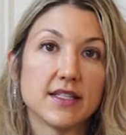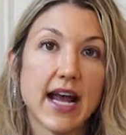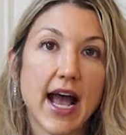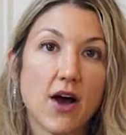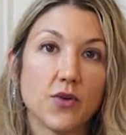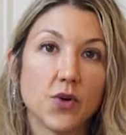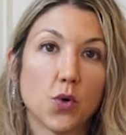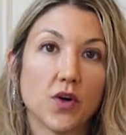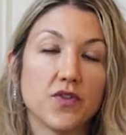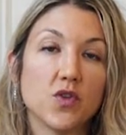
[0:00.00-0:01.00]
down,
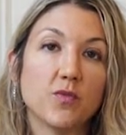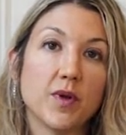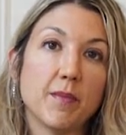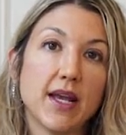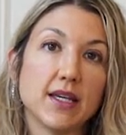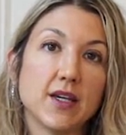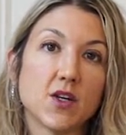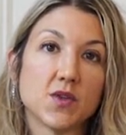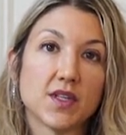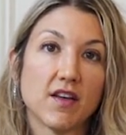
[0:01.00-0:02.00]
or if you've been making
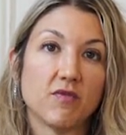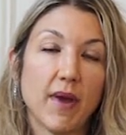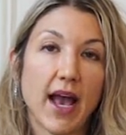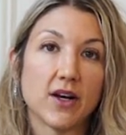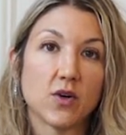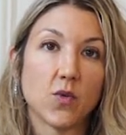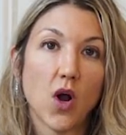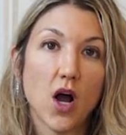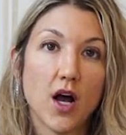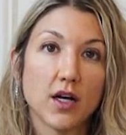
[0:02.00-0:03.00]
yourself bad or
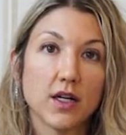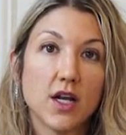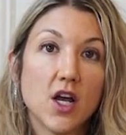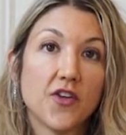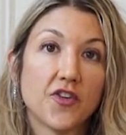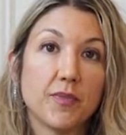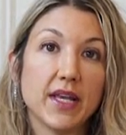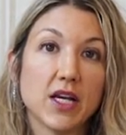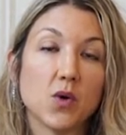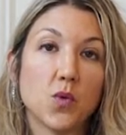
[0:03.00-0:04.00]
wrong for
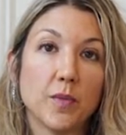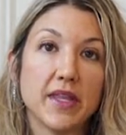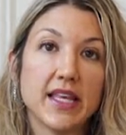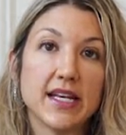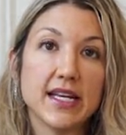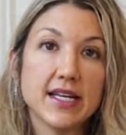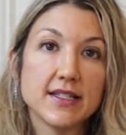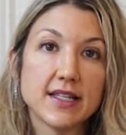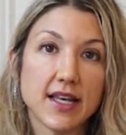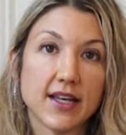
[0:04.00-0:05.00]
being a woman that
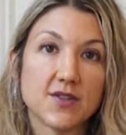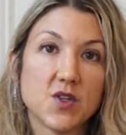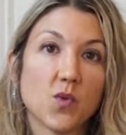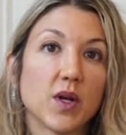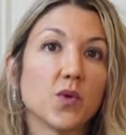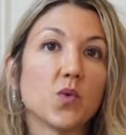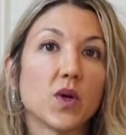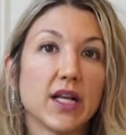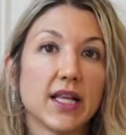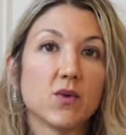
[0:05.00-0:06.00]
needs things, you want to
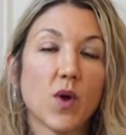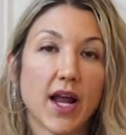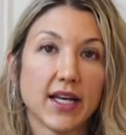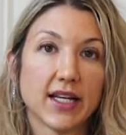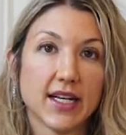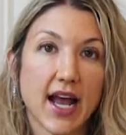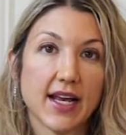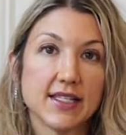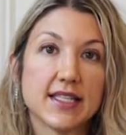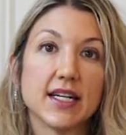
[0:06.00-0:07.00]
really
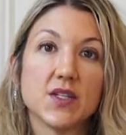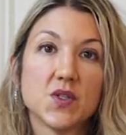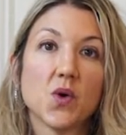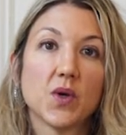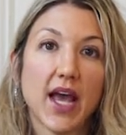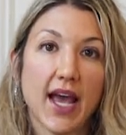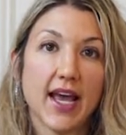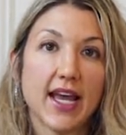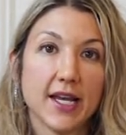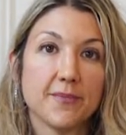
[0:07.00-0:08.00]
recognize that it's
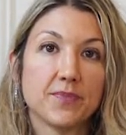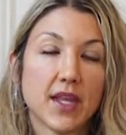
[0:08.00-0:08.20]
okay